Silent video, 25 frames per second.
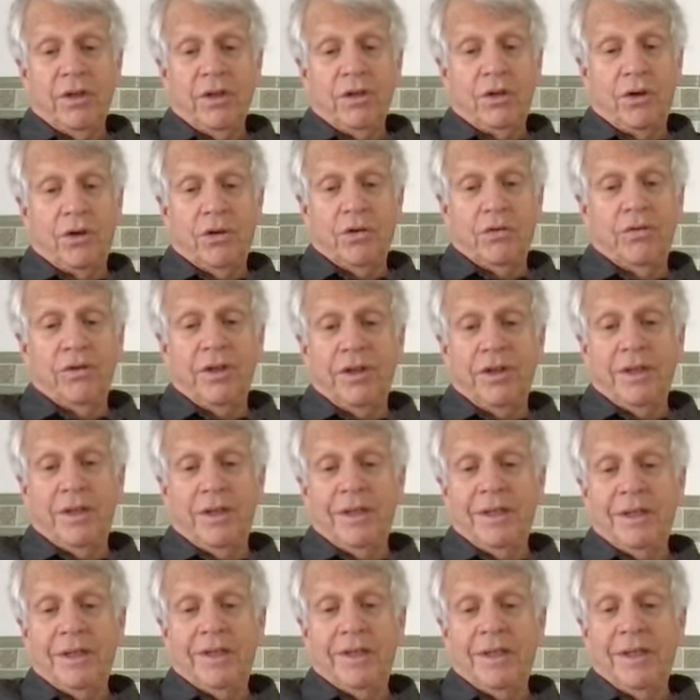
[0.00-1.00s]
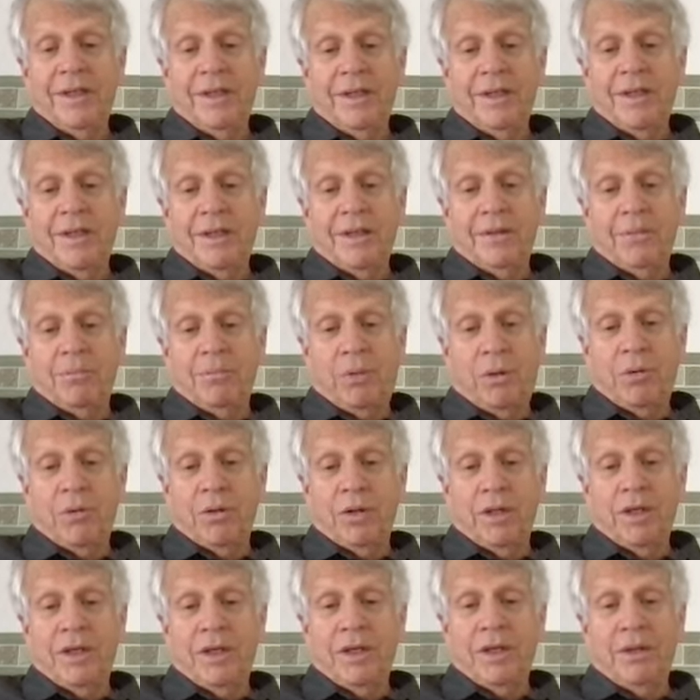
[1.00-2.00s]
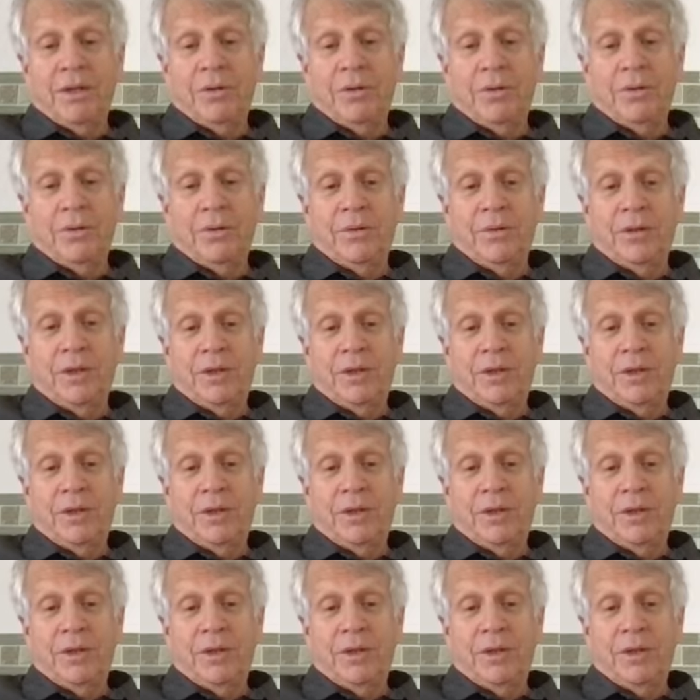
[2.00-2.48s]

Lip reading: COVID, polio,